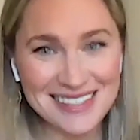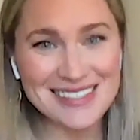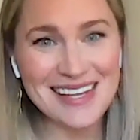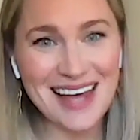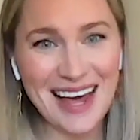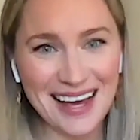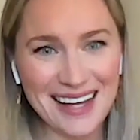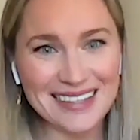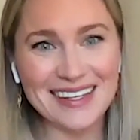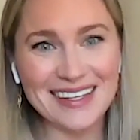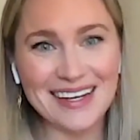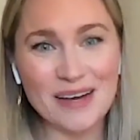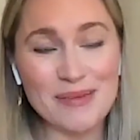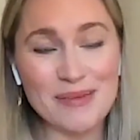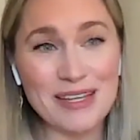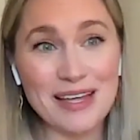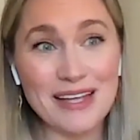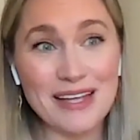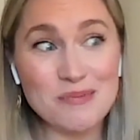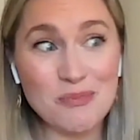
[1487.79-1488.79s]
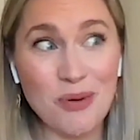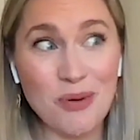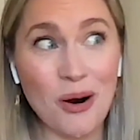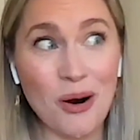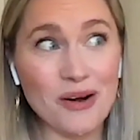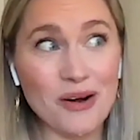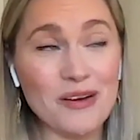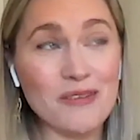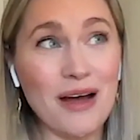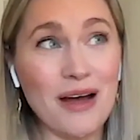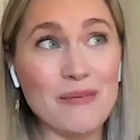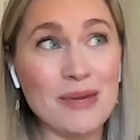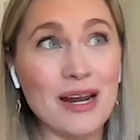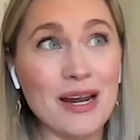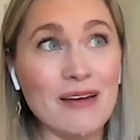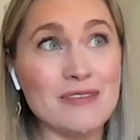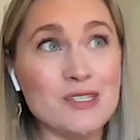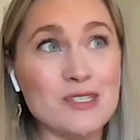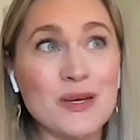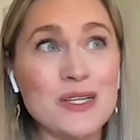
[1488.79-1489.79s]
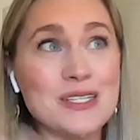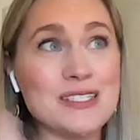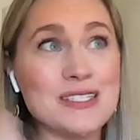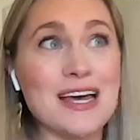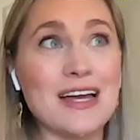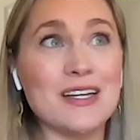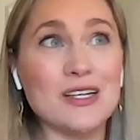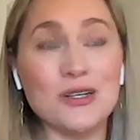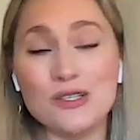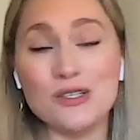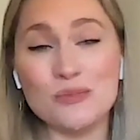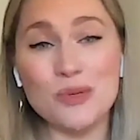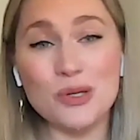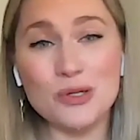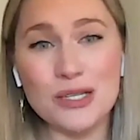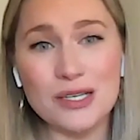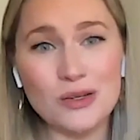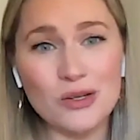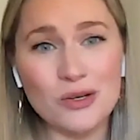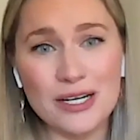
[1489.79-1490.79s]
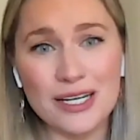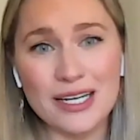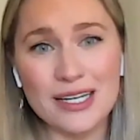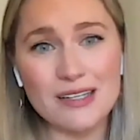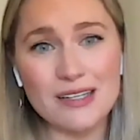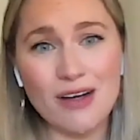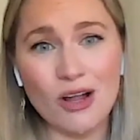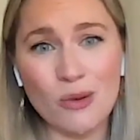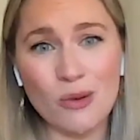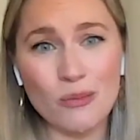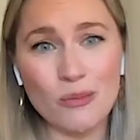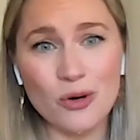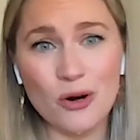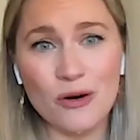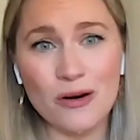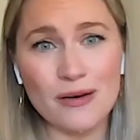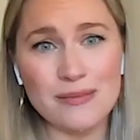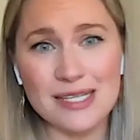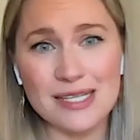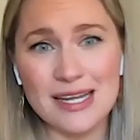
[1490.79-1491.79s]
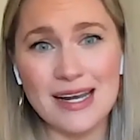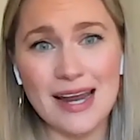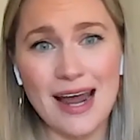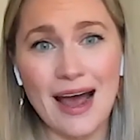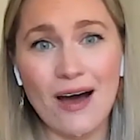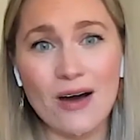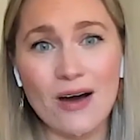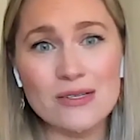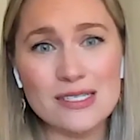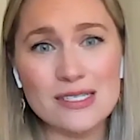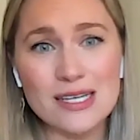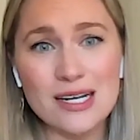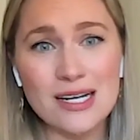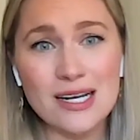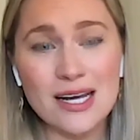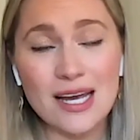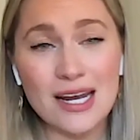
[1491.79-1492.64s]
exactly. I mean, that's part of, I mean, I've spent 10 years building learning and development programs in-house.